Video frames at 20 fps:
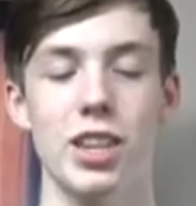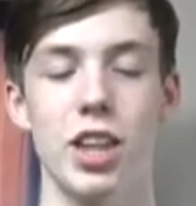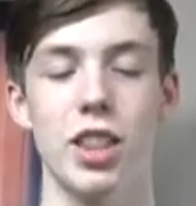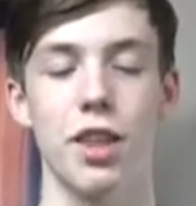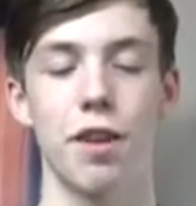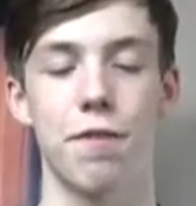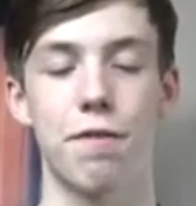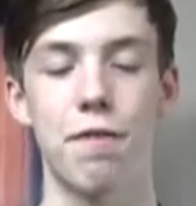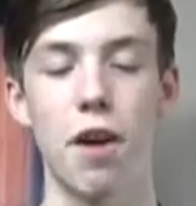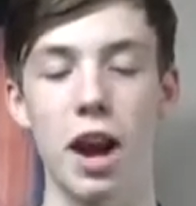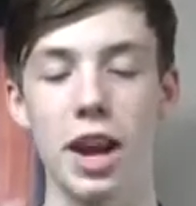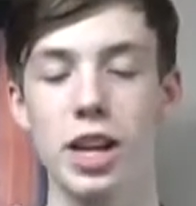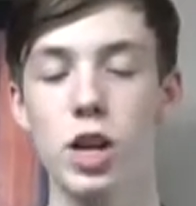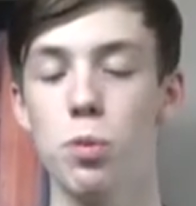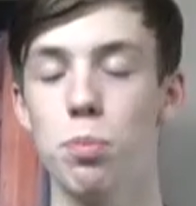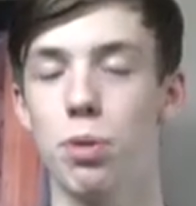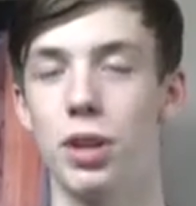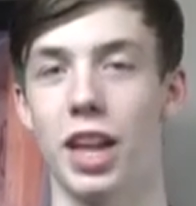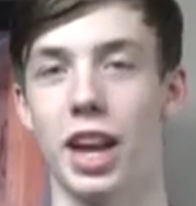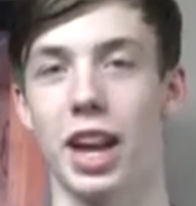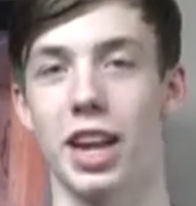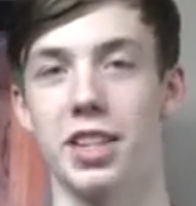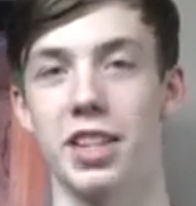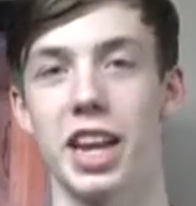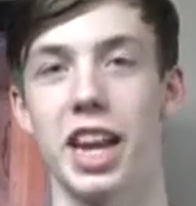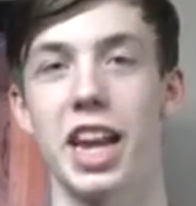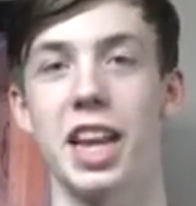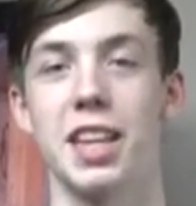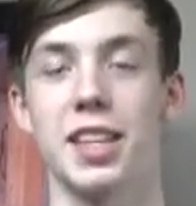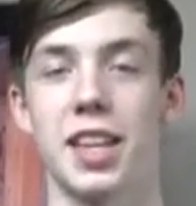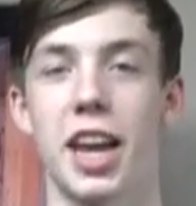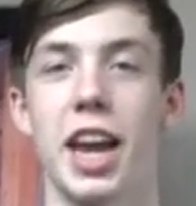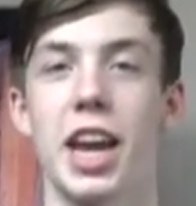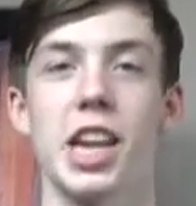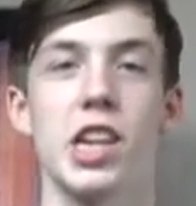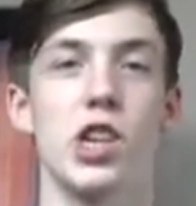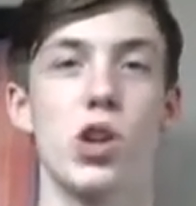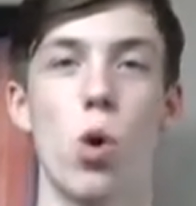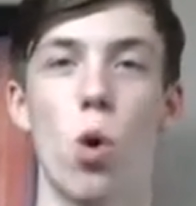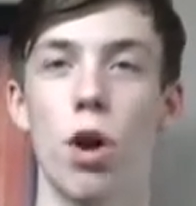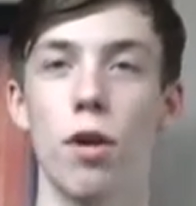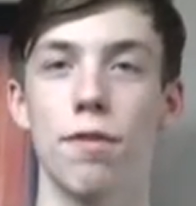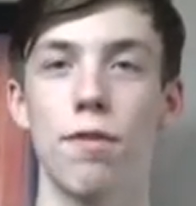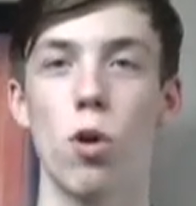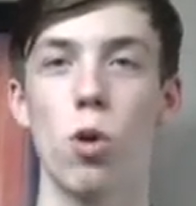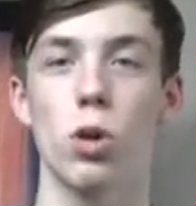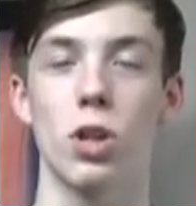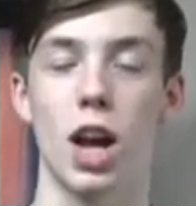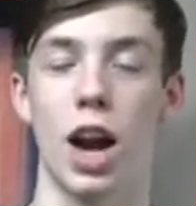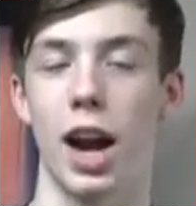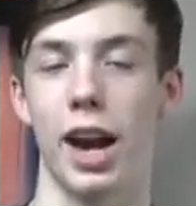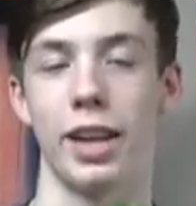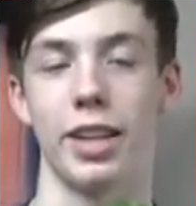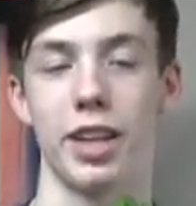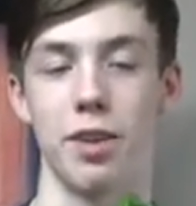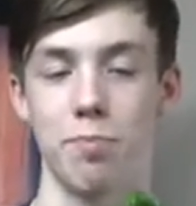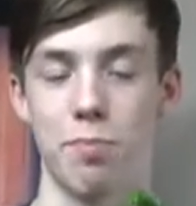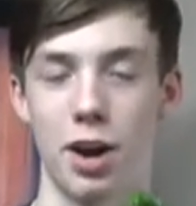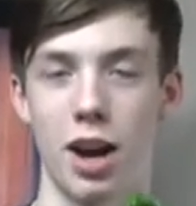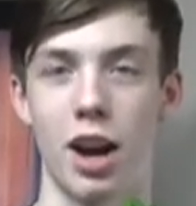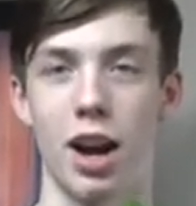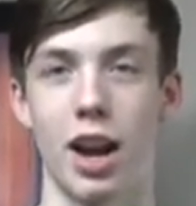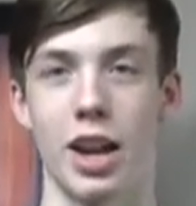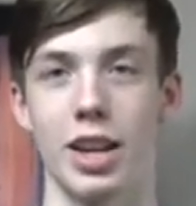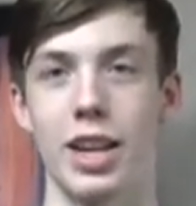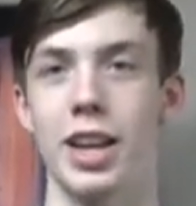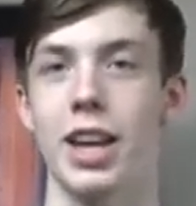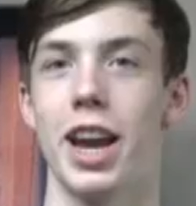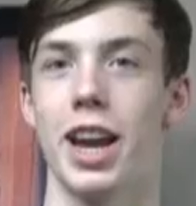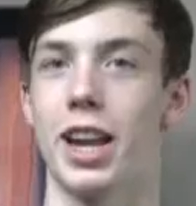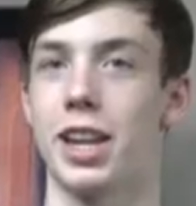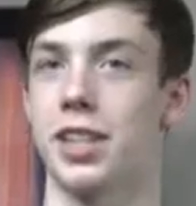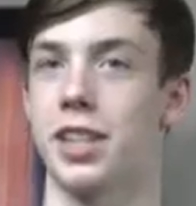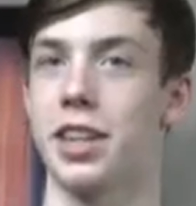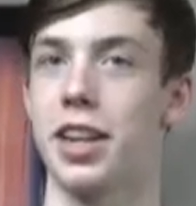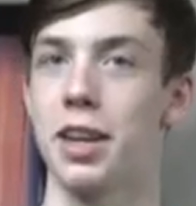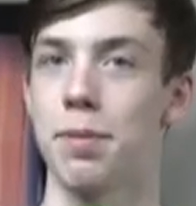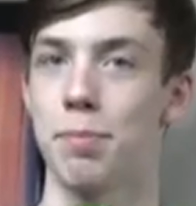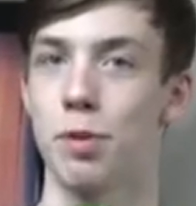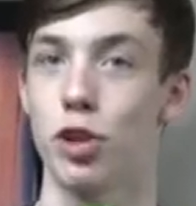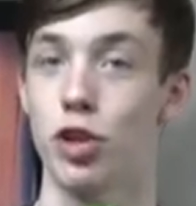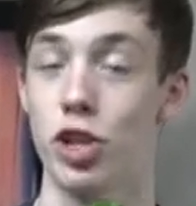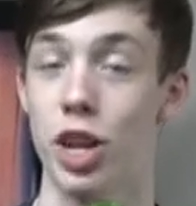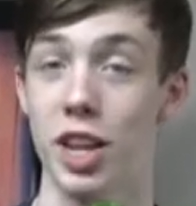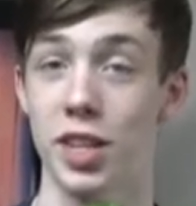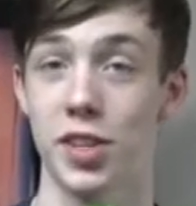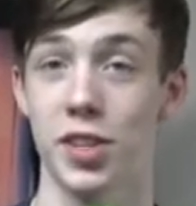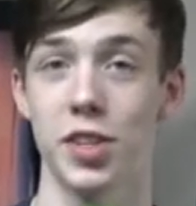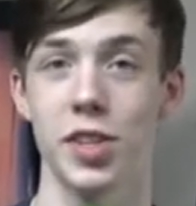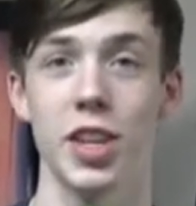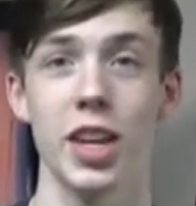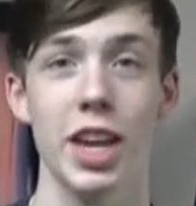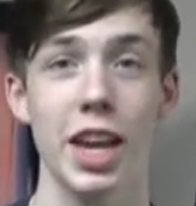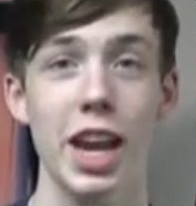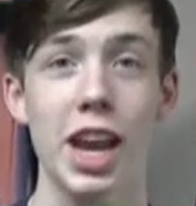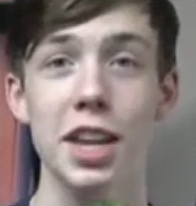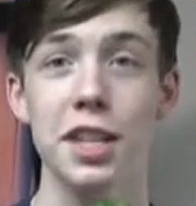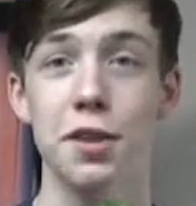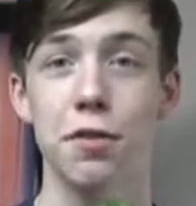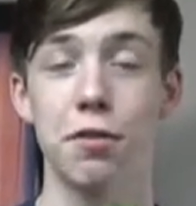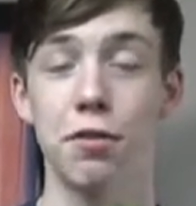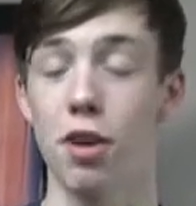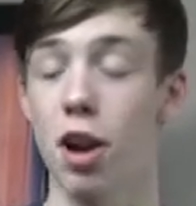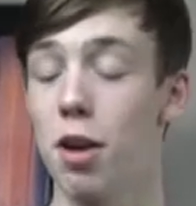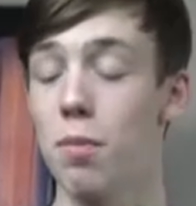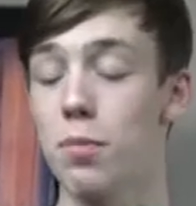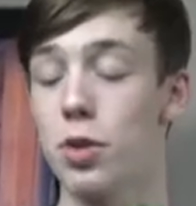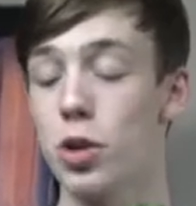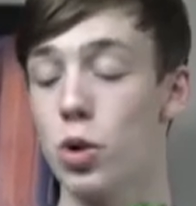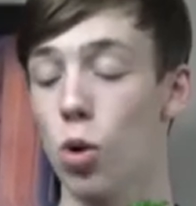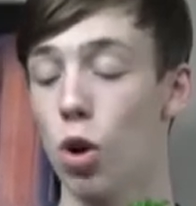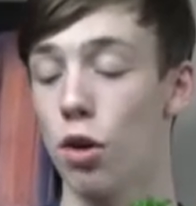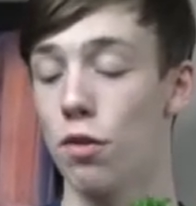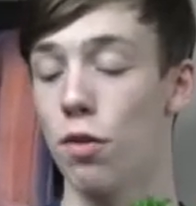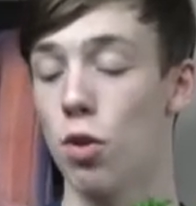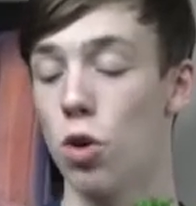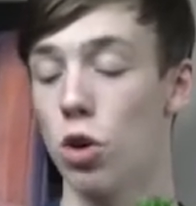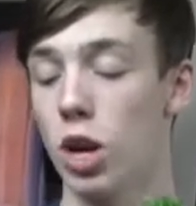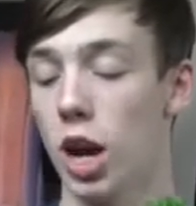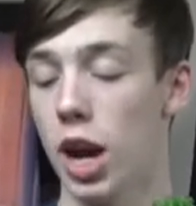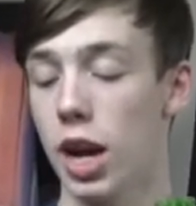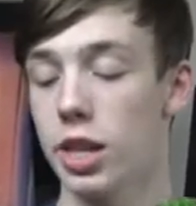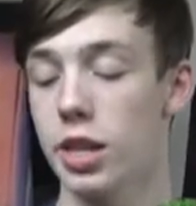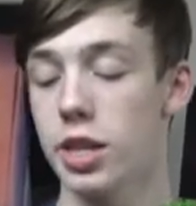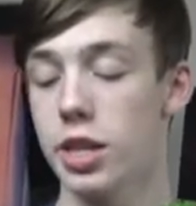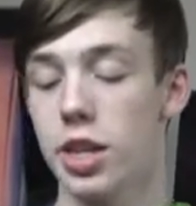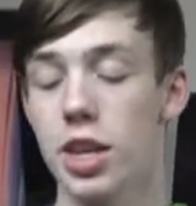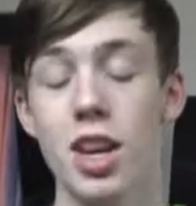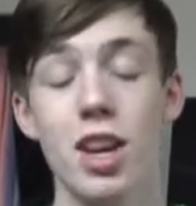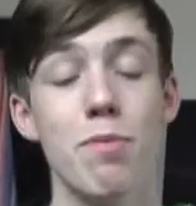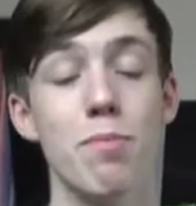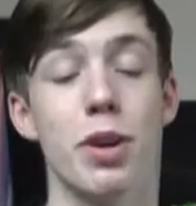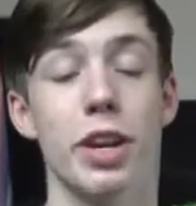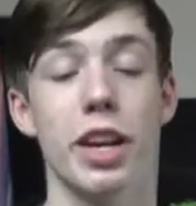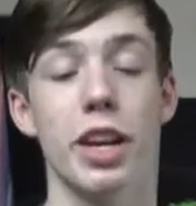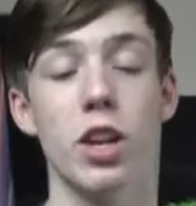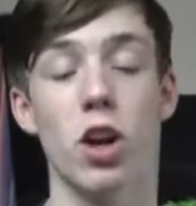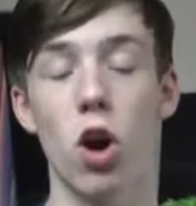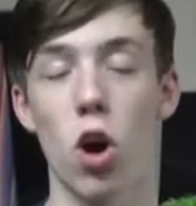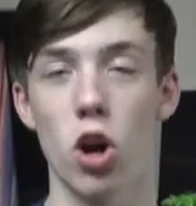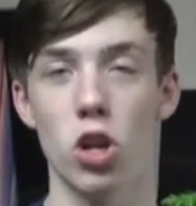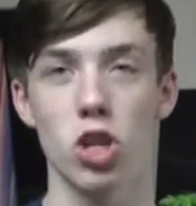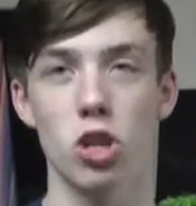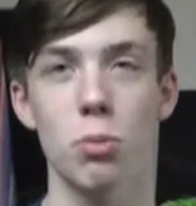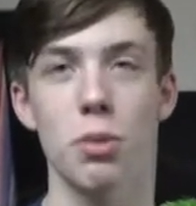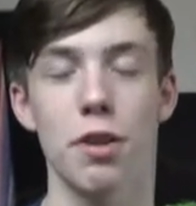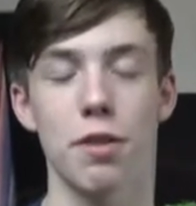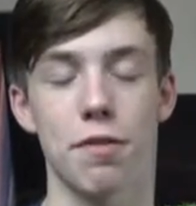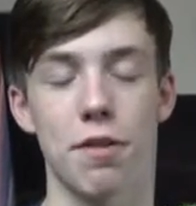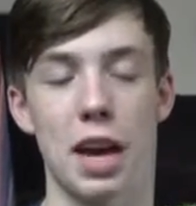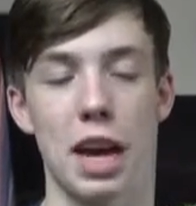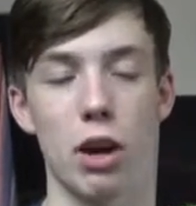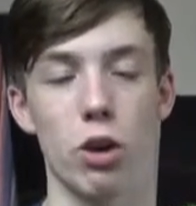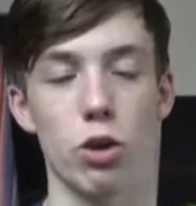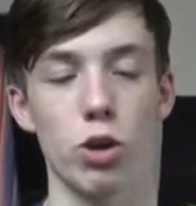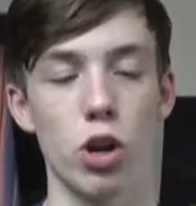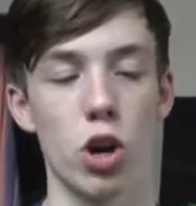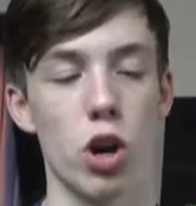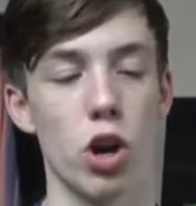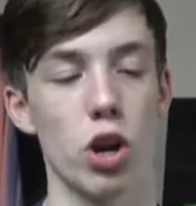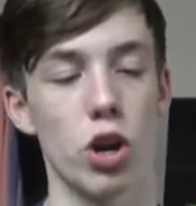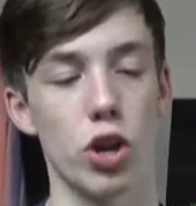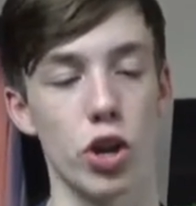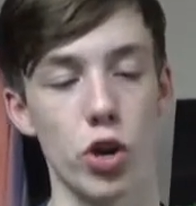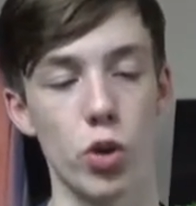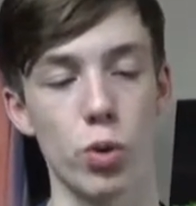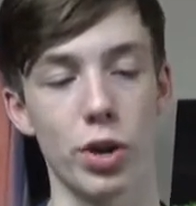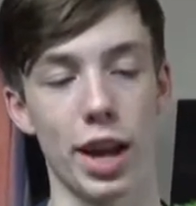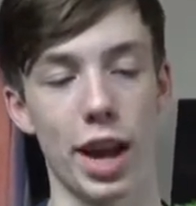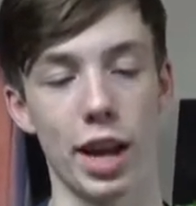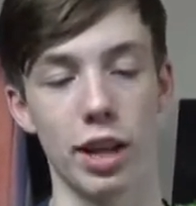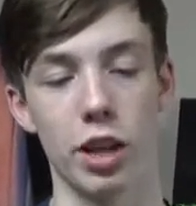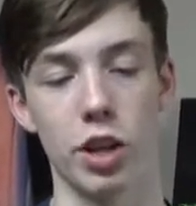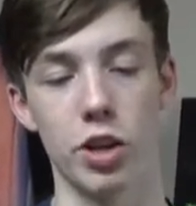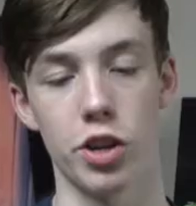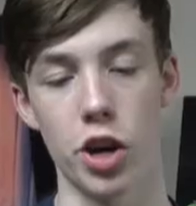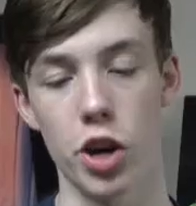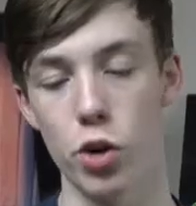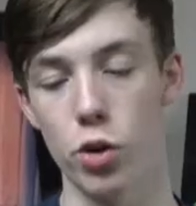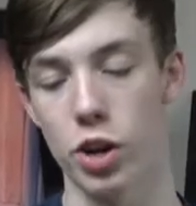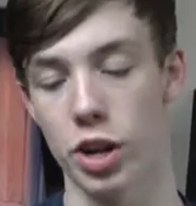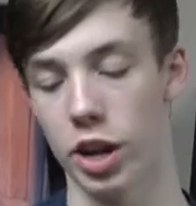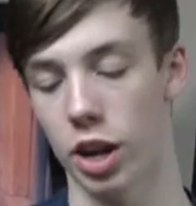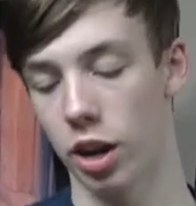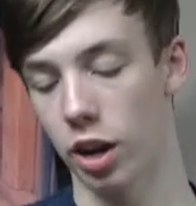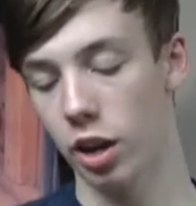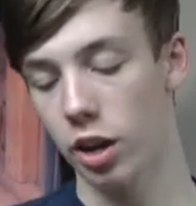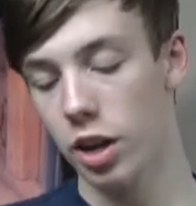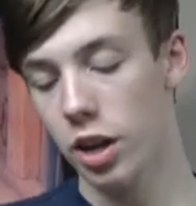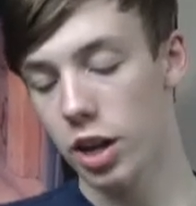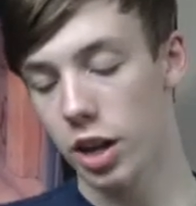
the final plant is a Norfolk Island pine. And as the name suggests, it's from the Norfolk Island, but it can also be found on New Caledonia.